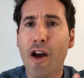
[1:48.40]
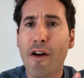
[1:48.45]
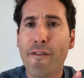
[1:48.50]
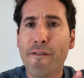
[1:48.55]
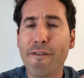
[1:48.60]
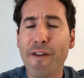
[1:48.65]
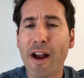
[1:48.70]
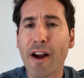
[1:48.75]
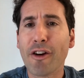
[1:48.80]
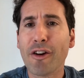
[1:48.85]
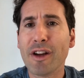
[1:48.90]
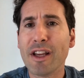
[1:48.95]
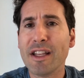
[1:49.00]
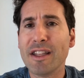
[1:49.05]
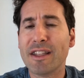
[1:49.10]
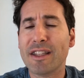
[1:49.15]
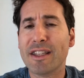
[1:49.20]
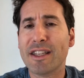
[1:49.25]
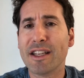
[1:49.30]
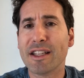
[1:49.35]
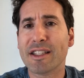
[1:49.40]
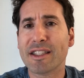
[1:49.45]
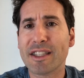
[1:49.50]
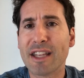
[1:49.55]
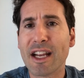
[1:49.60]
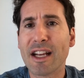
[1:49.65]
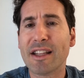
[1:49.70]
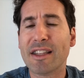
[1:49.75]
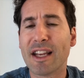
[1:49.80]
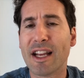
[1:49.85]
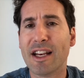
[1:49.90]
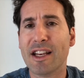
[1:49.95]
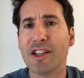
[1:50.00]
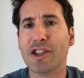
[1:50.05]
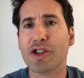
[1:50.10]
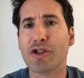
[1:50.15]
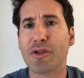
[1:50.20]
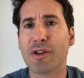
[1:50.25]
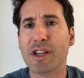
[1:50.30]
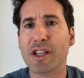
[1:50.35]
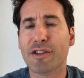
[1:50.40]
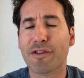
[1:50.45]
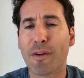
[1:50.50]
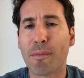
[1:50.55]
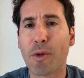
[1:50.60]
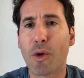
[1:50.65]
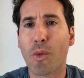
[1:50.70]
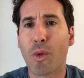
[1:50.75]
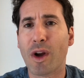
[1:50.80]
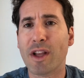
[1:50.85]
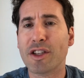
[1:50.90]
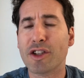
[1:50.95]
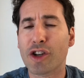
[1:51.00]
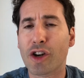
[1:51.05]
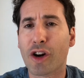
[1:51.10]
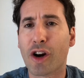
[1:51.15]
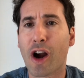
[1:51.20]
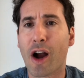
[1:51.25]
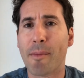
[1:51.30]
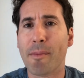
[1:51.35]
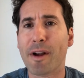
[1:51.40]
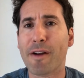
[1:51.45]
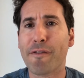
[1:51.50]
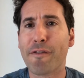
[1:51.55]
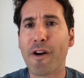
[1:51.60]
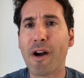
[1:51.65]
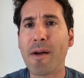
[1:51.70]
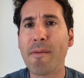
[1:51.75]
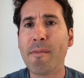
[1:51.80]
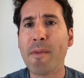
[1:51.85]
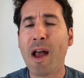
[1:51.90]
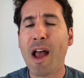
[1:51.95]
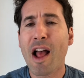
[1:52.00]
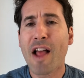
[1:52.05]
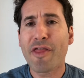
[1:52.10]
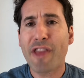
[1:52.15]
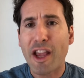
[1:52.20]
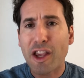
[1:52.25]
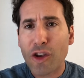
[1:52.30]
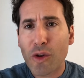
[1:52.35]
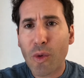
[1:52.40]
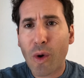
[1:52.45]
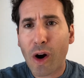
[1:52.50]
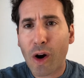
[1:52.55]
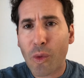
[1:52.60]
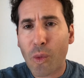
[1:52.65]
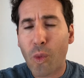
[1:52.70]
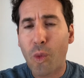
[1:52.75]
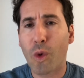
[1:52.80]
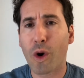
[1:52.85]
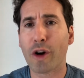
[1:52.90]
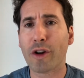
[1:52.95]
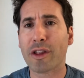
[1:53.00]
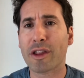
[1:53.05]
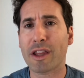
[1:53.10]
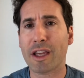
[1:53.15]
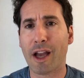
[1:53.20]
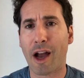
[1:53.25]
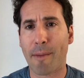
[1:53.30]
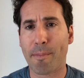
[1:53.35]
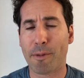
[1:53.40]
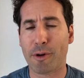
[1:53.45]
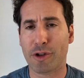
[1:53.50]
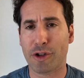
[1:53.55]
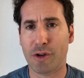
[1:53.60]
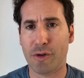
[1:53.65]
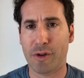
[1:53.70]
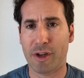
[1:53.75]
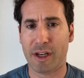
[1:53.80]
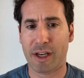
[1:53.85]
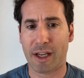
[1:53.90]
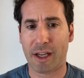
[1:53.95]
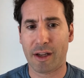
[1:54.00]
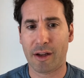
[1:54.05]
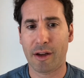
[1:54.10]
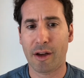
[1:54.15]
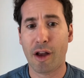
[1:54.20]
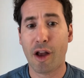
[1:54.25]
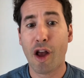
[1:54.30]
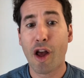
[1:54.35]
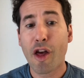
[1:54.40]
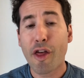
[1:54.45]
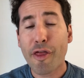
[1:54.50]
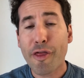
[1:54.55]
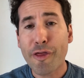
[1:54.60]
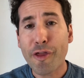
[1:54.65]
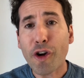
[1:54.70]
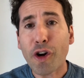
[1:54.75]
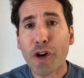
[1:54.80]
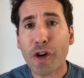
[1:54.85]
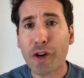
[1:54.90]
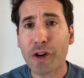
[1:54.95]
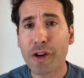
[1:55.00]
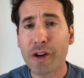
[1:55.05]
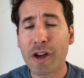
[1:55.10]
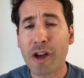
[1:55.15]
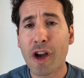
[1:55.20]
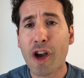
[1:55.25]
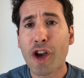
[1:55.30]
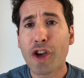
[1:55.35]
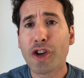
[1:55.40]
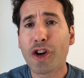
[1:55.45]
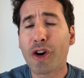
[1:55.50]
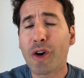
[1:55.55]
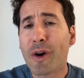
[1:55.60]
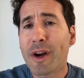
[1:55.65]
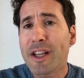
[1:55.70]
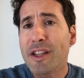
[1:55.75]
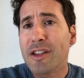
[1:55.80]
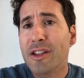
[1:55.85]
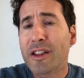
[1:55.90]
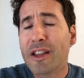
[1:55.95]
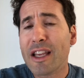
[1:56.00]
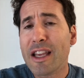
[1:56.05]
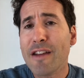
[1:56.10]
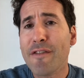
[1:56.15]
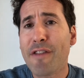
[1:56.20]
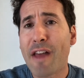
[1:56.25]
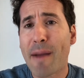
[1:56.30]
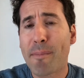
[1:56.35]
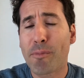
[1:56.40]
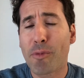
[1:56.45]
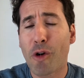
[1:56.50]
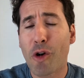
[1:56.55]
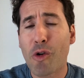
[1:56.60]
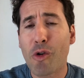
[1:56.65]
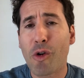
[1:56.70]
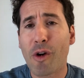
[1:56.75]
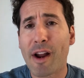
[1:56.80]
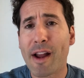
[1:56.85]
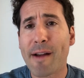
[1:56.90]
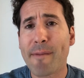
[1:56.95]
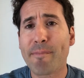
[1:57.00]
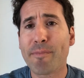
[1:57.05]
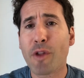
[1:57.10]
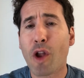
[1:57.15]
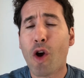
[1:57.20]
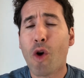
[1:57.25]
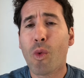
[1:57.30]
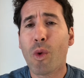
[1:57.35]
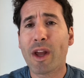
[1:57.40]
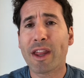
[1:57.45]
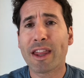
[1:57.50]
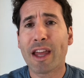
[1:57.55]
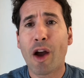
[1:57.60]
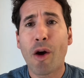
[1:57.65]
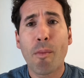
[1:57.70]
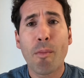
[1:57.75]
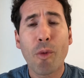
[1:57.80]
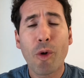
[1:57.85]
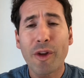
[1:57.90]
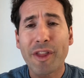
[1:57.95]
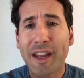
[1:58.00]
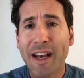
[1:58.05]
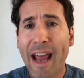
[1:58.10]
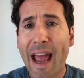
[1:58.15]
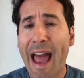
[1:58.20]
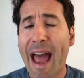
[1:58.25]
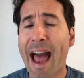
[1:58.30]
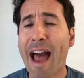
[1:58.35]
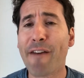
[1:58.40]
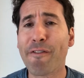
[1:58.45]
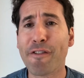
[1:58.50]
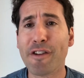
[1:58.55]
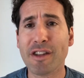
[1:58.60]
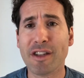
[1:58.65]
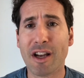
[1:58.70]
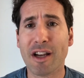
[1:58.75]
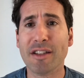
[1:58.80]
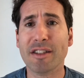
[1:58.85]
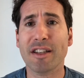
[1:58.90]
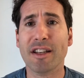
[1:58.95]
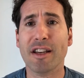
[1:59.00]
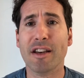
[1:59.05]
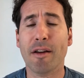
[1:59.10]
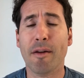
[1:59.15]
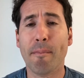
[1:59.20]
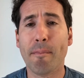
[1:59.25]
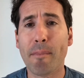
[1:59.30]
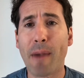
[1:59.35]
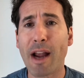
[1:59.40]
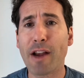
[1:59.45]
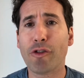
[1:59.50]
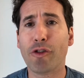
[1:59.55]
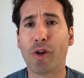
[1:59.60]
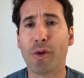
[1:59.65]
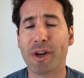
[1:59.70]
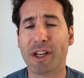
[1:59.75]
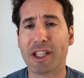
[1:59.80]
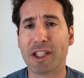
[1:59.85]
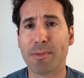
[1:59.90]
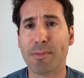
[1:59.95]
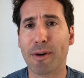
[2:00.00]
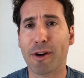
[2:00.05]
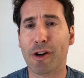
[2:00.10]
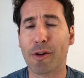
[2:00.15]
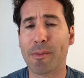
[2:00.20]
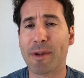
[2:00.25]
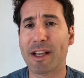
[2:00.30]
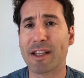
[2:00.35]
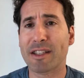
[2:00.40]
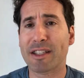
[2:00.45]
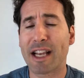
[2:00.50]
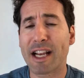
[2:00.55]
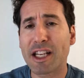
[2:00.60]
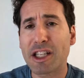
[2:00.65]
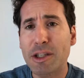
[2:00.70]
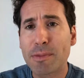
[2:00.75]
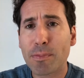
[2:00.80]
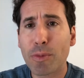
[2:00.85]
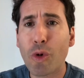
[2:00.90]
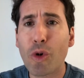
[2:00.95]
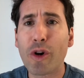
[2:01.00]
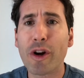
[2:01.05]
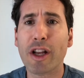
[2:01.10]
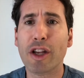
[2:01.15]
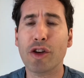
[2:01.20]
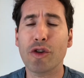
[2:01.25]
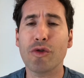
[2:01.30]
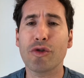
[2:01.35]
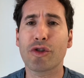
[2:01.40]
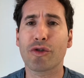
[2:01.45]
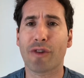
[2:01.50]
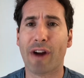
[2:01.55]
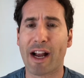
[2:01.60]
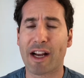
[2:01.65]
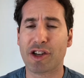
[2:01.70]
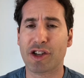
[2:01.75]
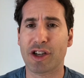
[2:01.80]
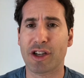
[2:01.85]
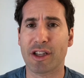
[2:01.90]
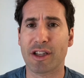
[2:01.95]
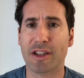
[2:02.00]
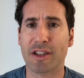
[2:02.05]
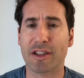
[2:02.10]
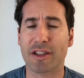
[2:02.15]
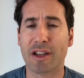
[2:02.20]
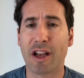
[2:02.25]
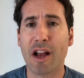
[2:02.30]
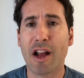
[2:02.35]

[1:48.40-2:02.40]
very distinct industries from the ones you're coming from that you are worth the opportunity. Third, you're going to leave that program with more than a half a dozen micro experiments exploring new directions